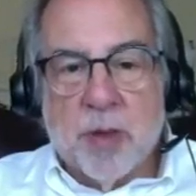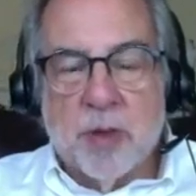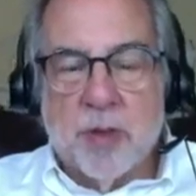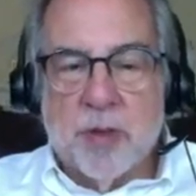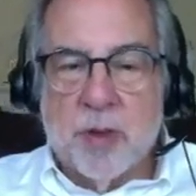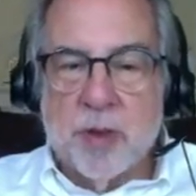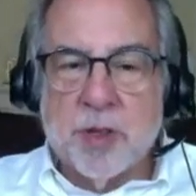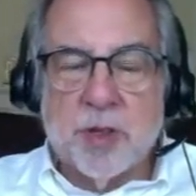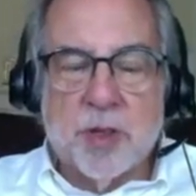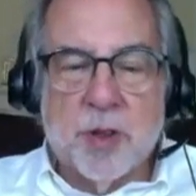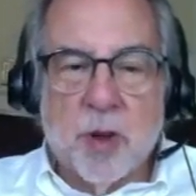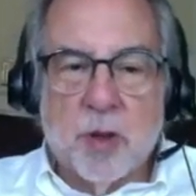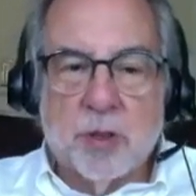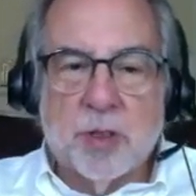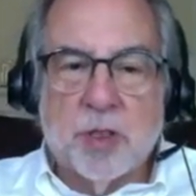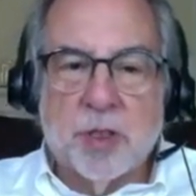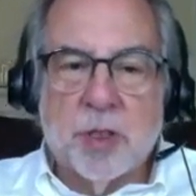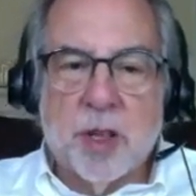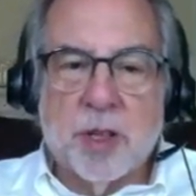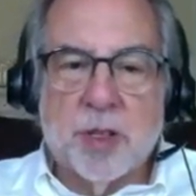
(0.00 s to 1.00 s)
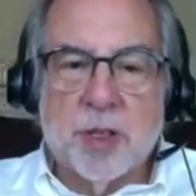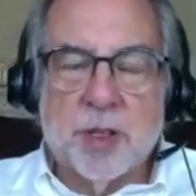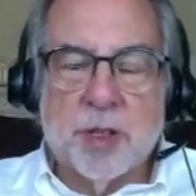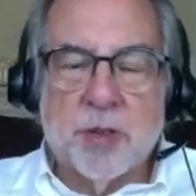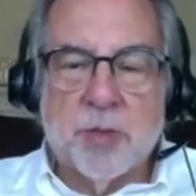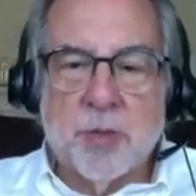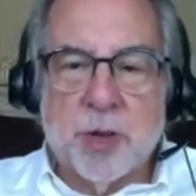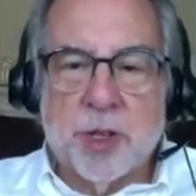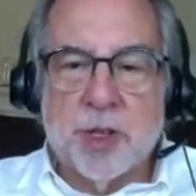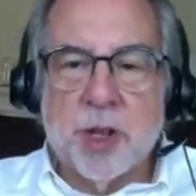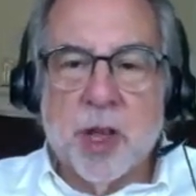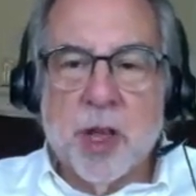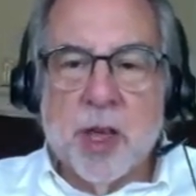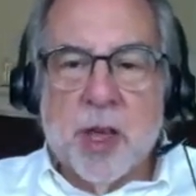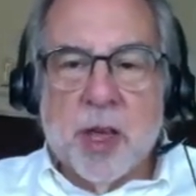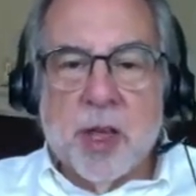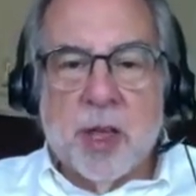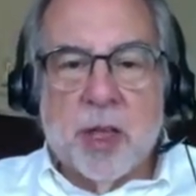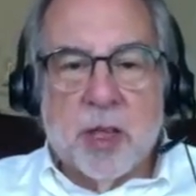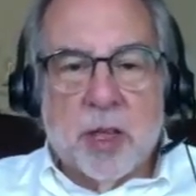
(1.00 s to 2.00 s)
There's no sense in which
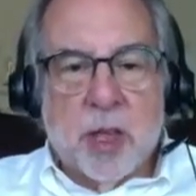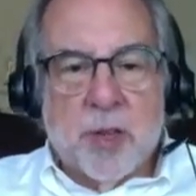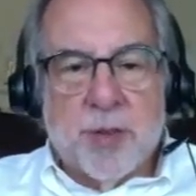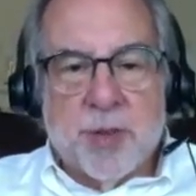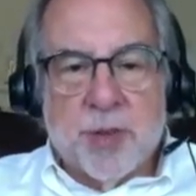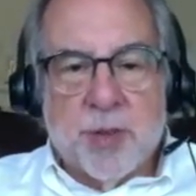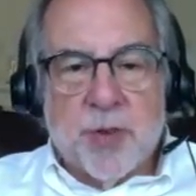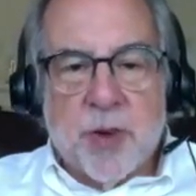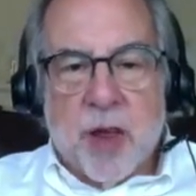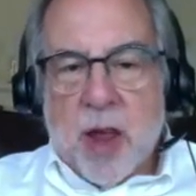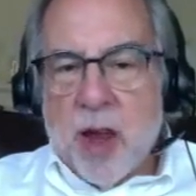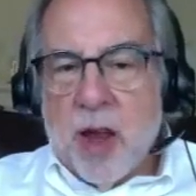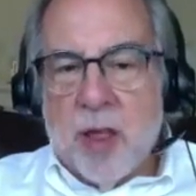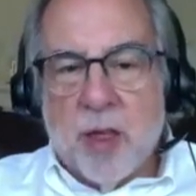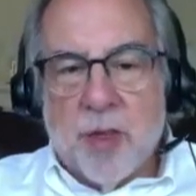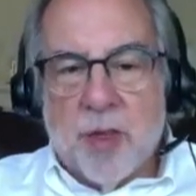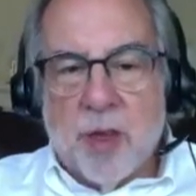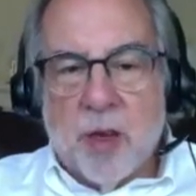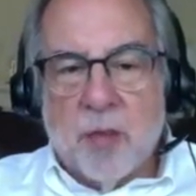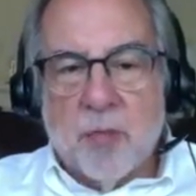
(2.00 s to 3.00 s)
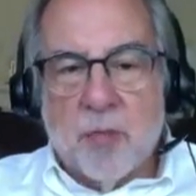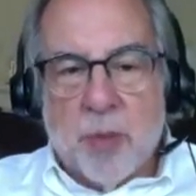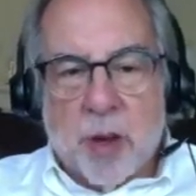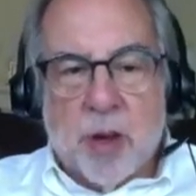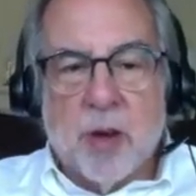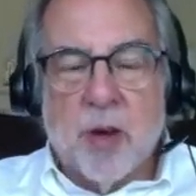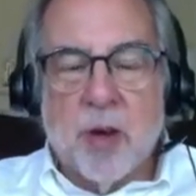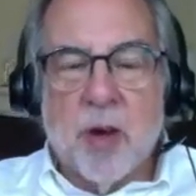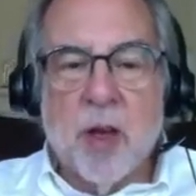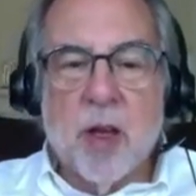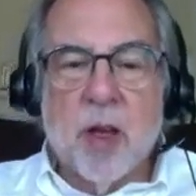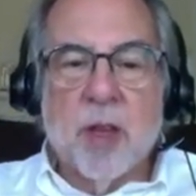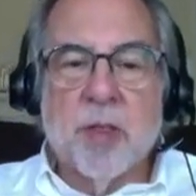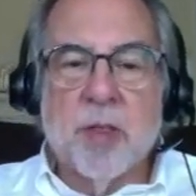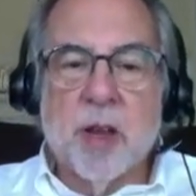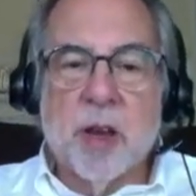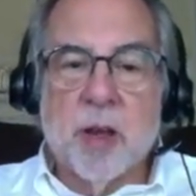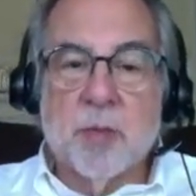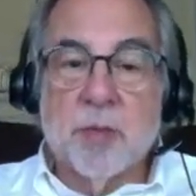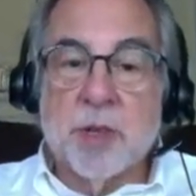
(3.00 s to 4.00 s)
he lives for anything bigger
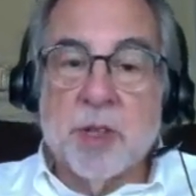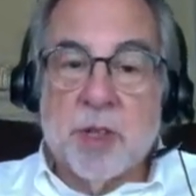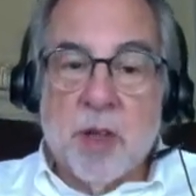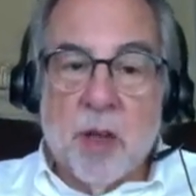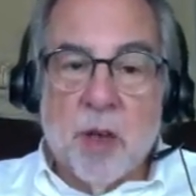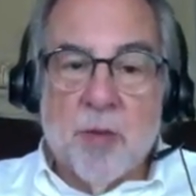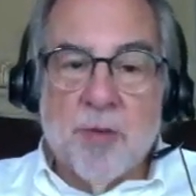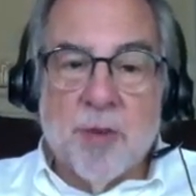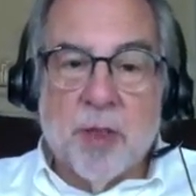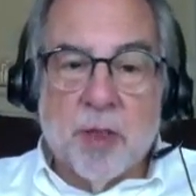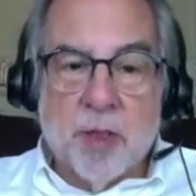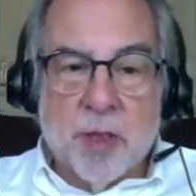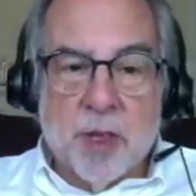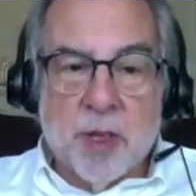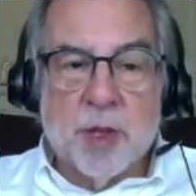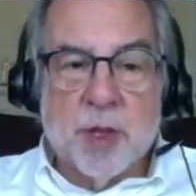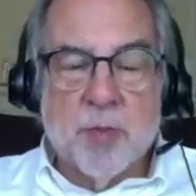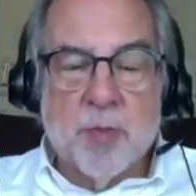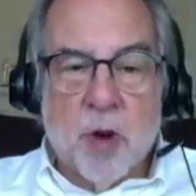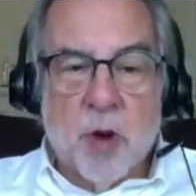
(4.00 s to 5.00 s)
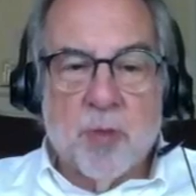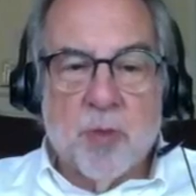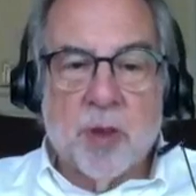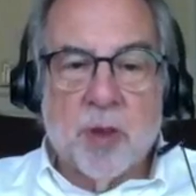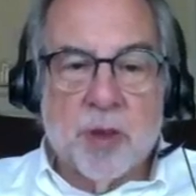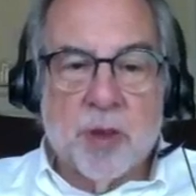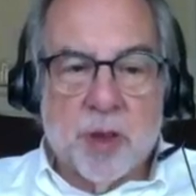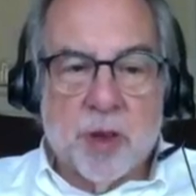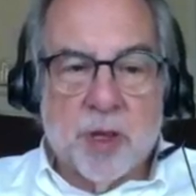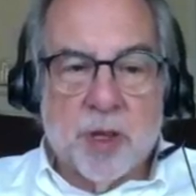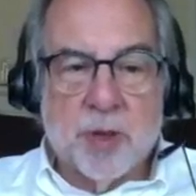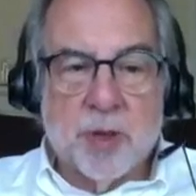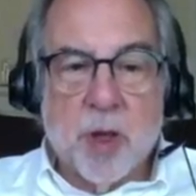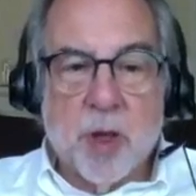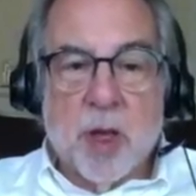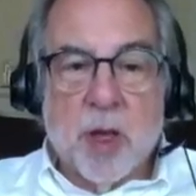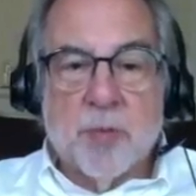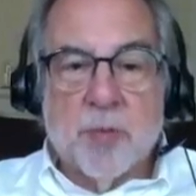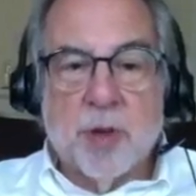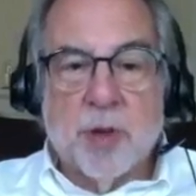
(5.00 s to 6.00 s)
than himself at this moment and his
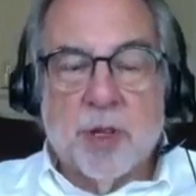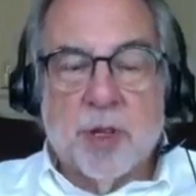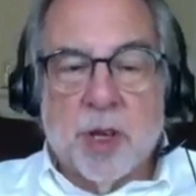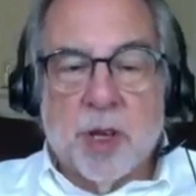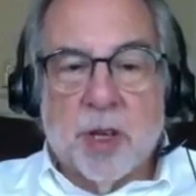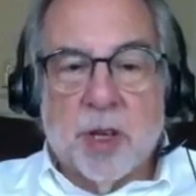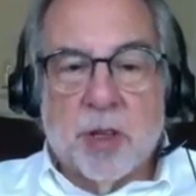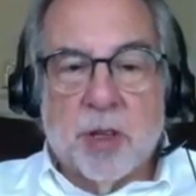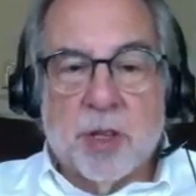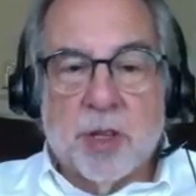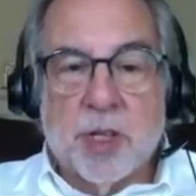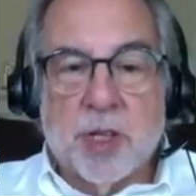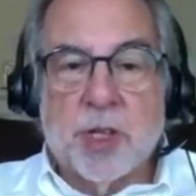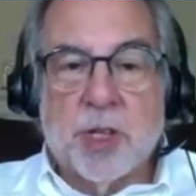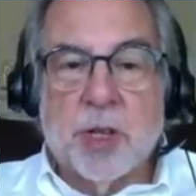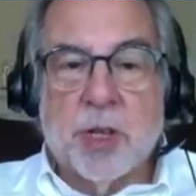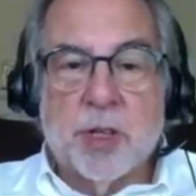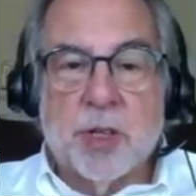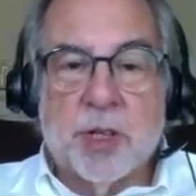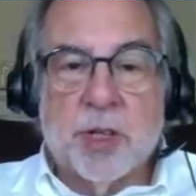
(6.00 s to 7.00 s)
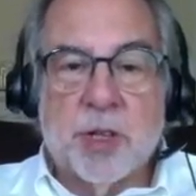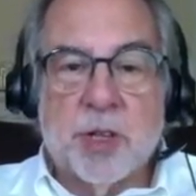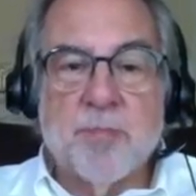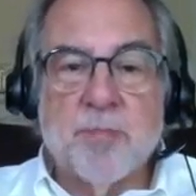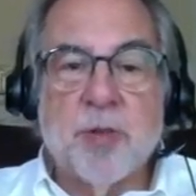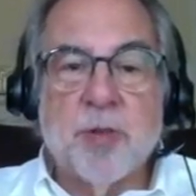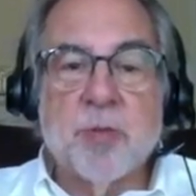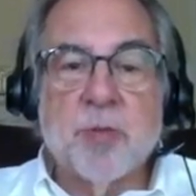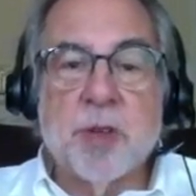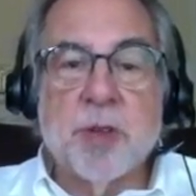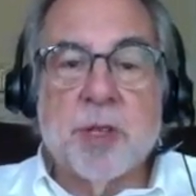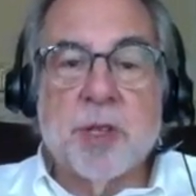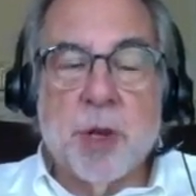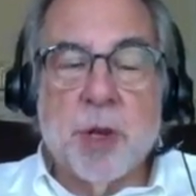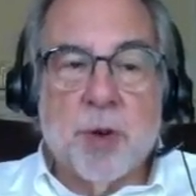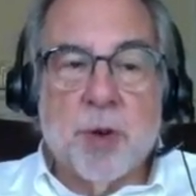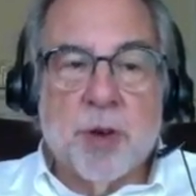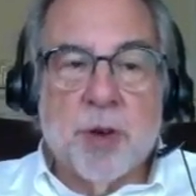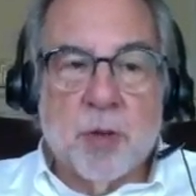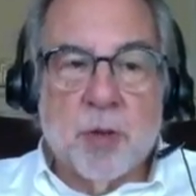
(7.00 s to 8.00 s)
particular simple
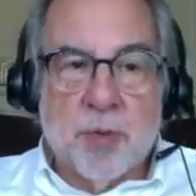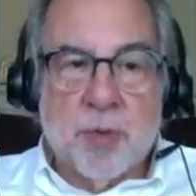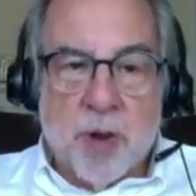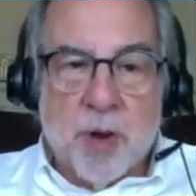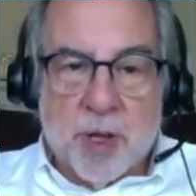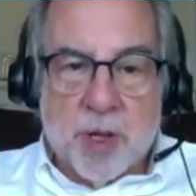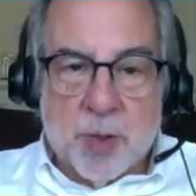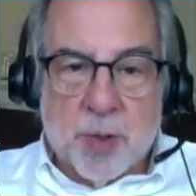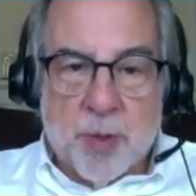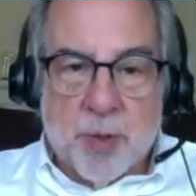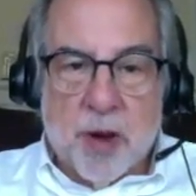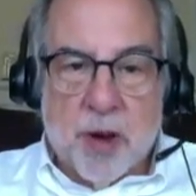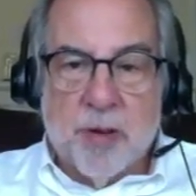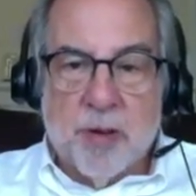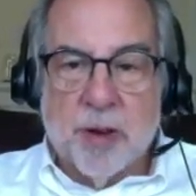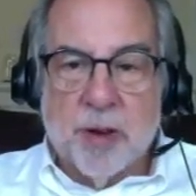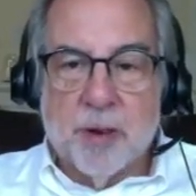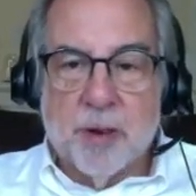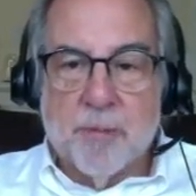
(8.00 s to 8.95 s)
material prosperity.